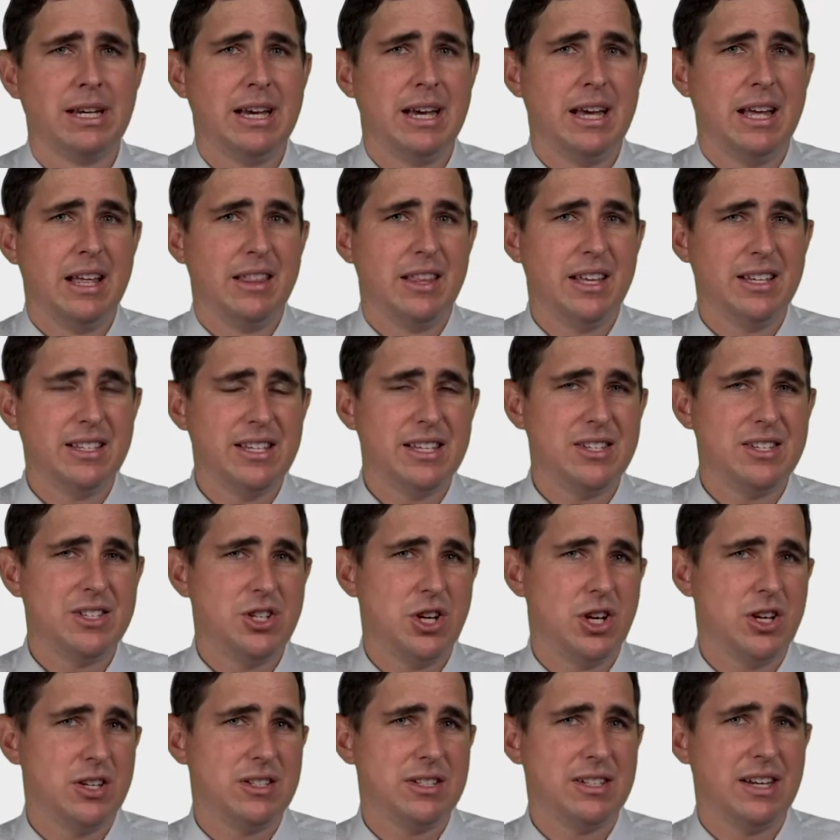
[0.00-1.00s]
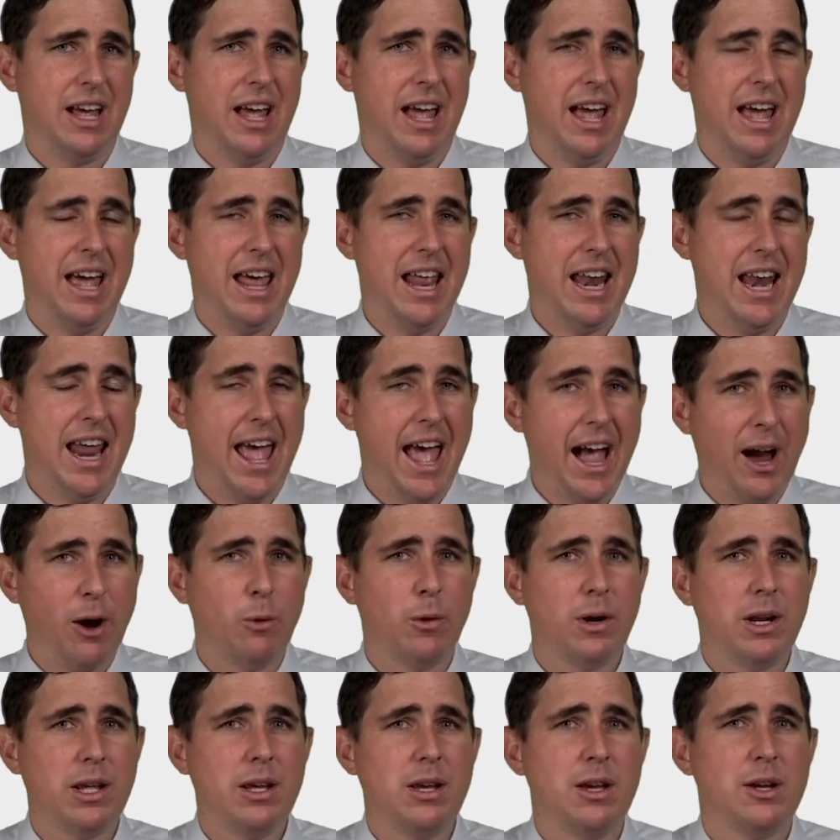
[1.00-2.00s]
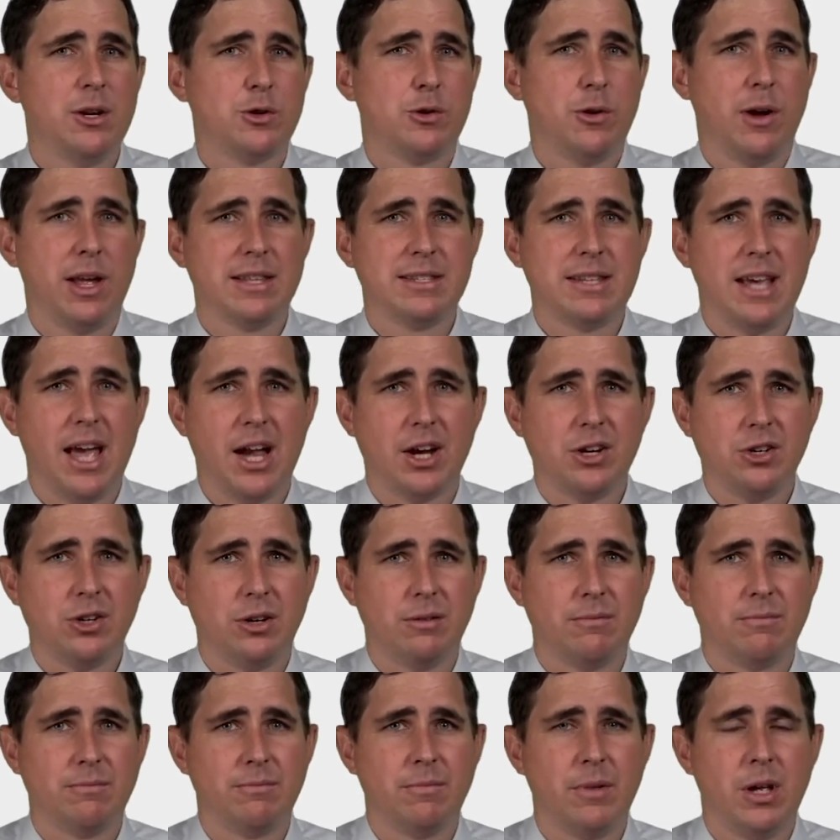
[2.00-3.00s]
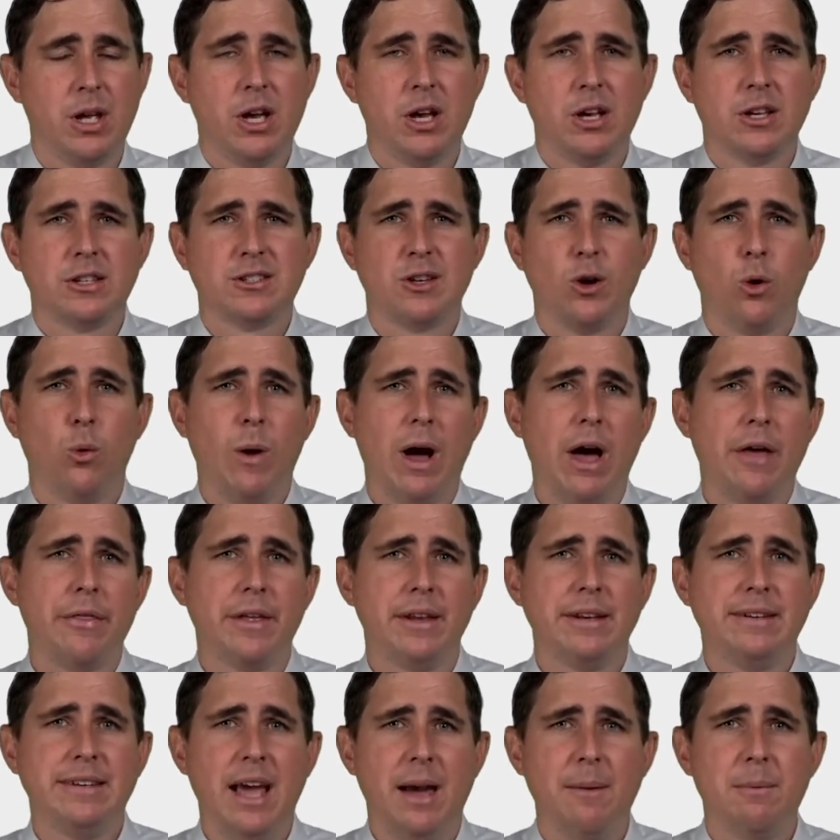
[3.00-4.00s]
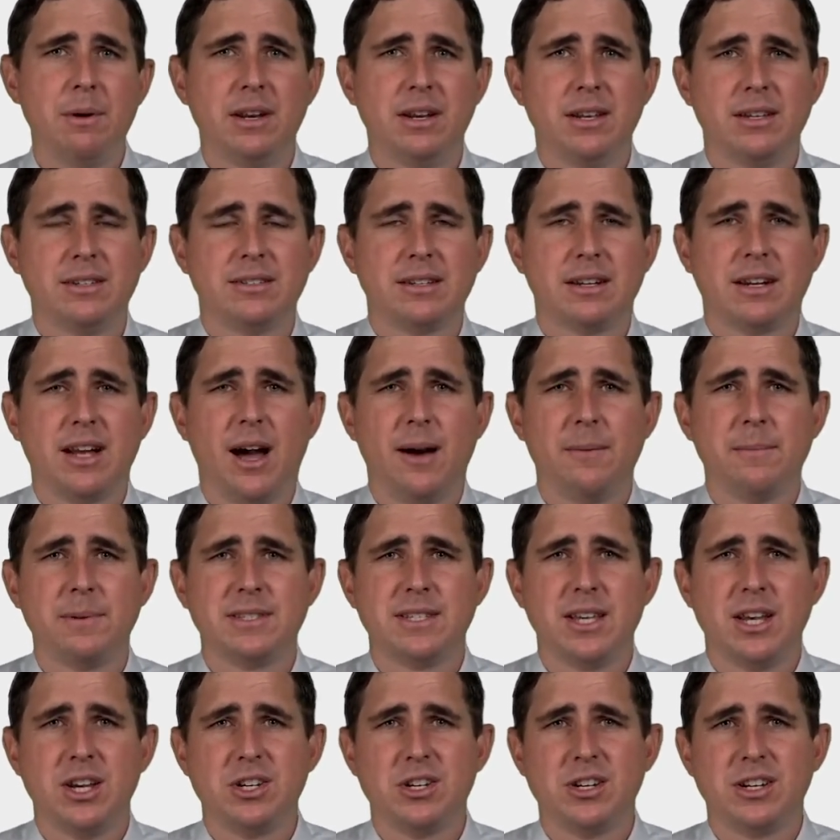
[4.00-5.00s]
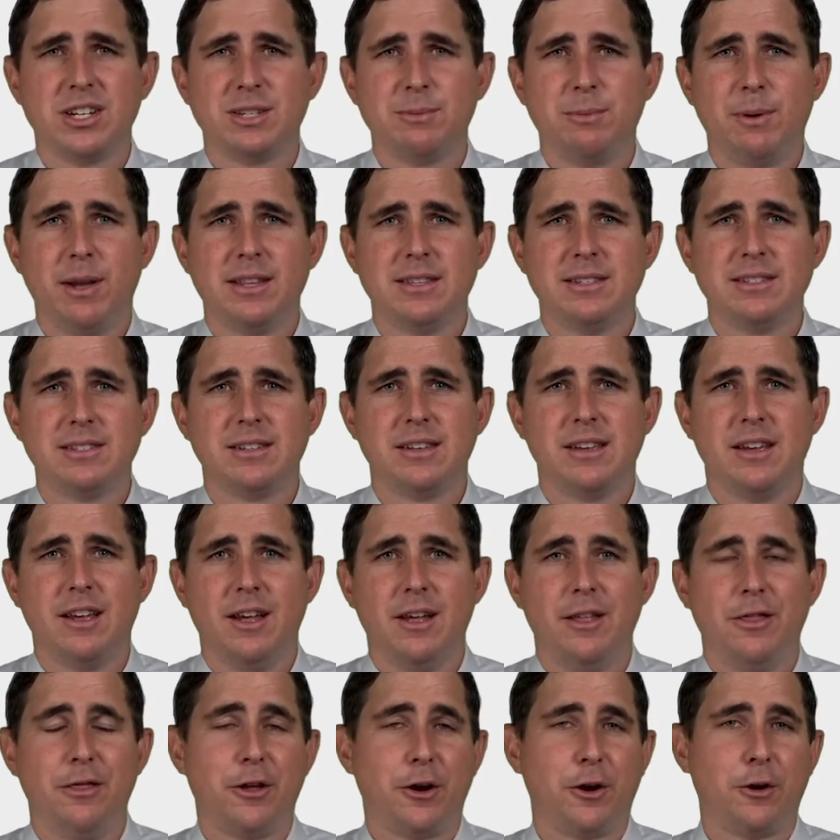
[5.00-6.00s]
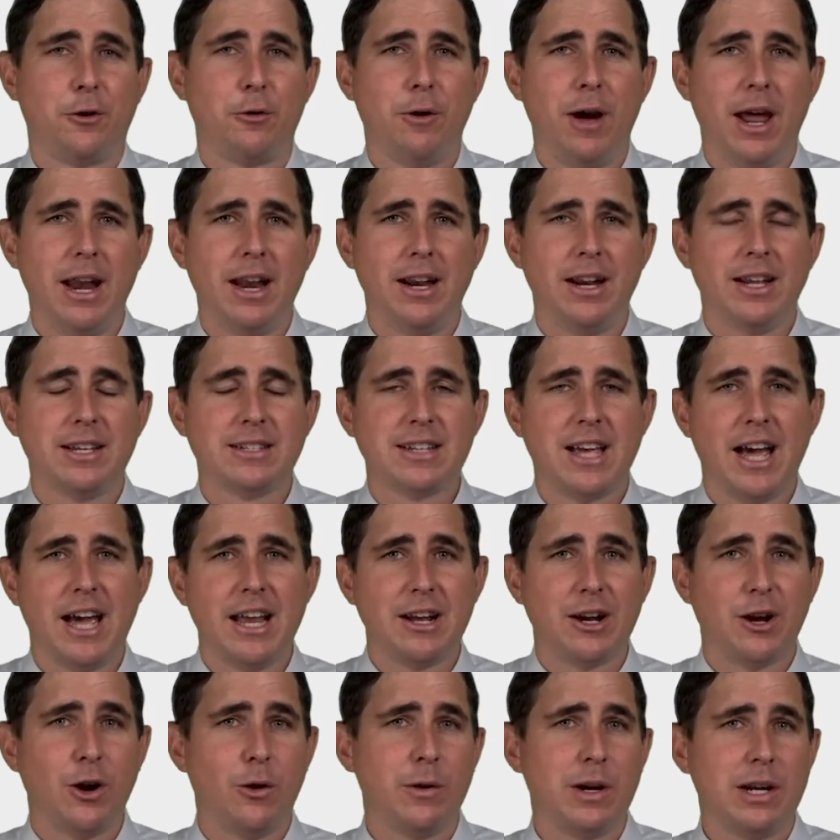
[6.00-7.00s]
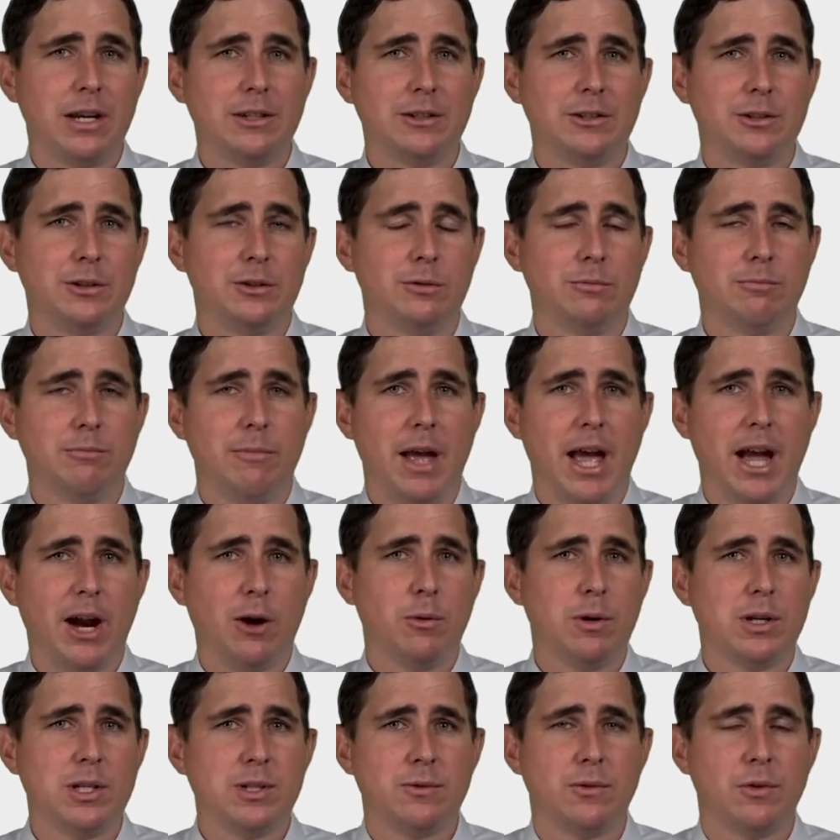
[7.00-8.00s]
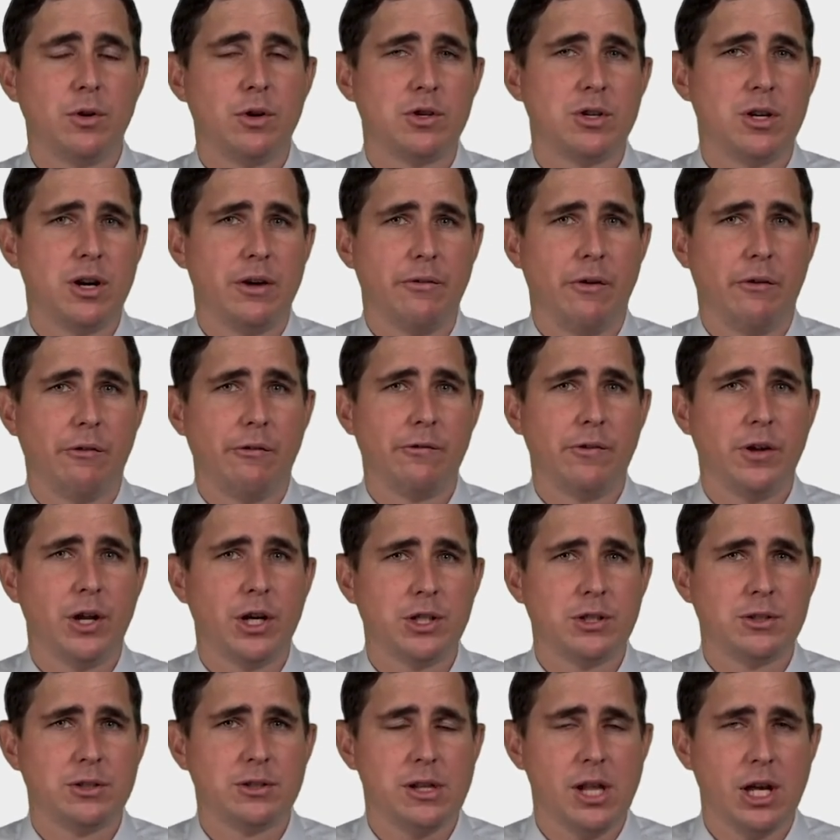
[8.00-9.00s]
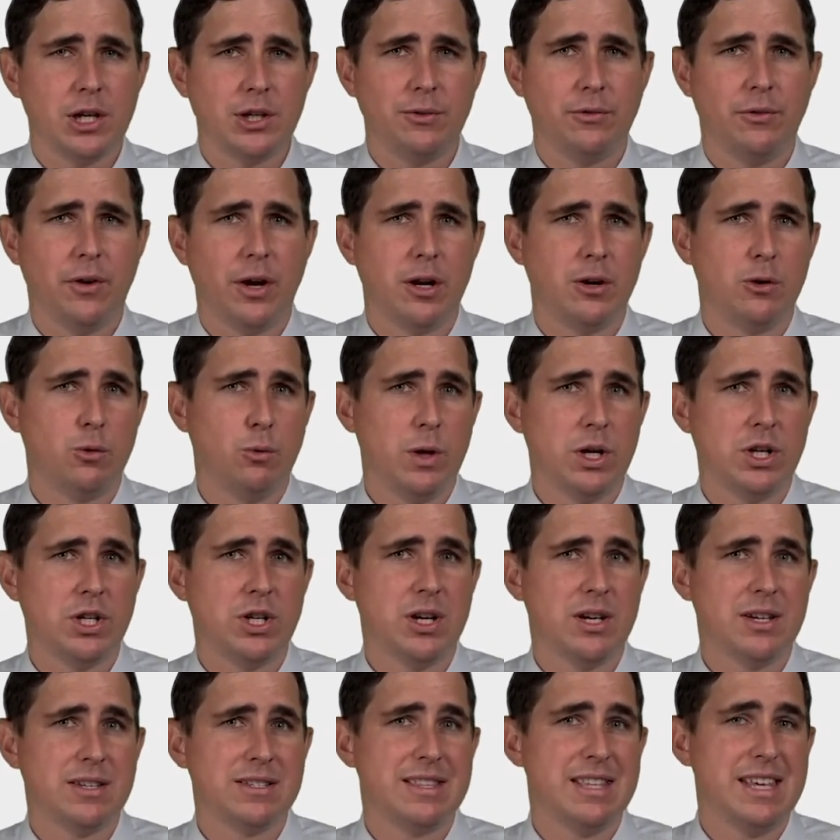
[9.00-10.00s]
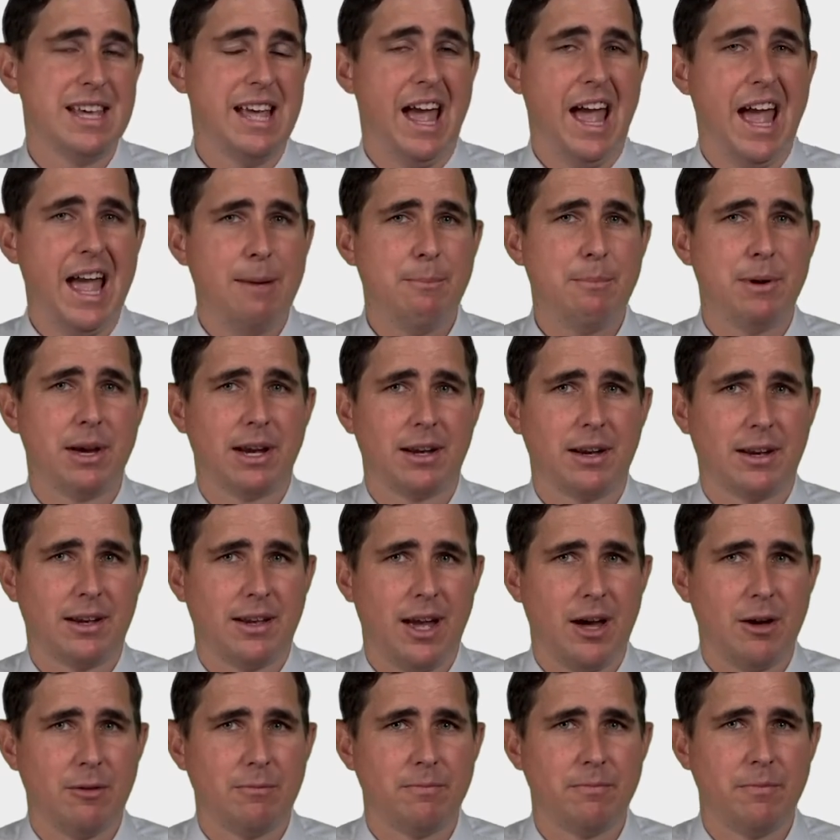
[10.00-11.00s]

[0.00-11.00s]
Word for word: This is just an equity transaction. So while the debit is to compensation expense, the credit is kind of going into equity's version of a flush, slush fund, which is the APIC account.